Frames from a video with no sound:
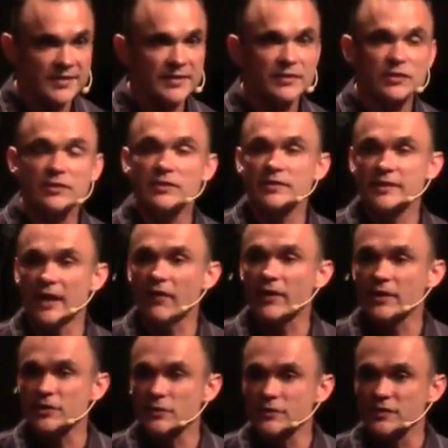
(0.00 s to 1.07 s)
said,
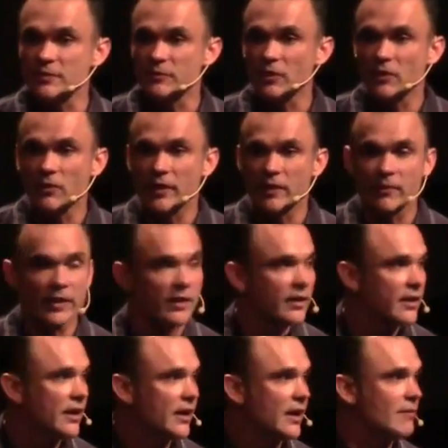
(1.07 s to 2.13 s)
tarry in Jerusalem, don't go anywhere.
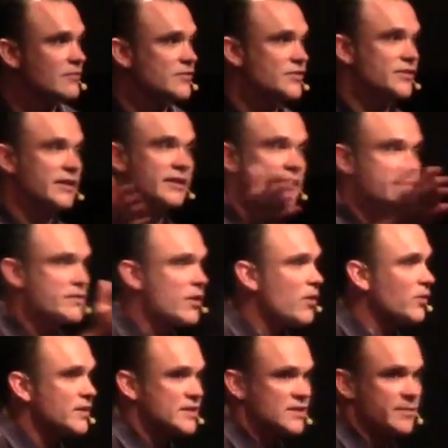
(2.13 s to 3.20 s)
I'm sending you the
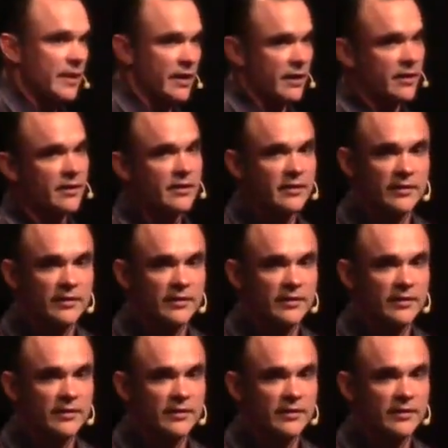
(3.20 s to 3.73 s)
Holy Spirit.